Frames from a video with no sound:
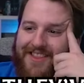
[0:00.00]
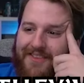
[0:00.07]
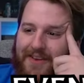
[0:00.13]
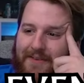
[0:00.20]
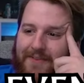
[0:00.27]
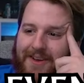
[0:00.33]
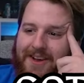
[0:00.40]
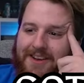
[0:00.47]

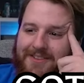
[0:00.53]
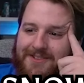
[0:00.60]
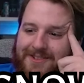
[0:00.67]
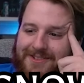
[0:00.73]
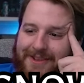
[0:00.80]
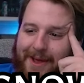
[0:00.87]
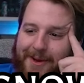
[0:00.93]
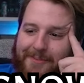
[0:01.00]
They've even got
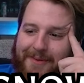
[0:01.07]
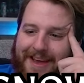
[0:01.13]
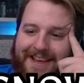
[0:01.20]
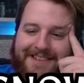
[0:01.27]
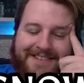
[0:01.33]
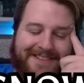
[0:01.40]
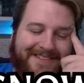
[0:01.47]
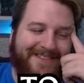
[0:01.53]
snow
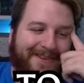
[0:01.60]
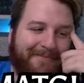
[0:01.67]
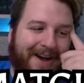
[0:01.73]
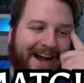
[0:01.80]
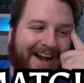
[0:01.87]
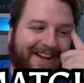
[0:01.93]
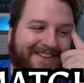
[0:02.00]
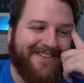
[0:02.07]
bases to
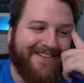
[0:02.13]
match.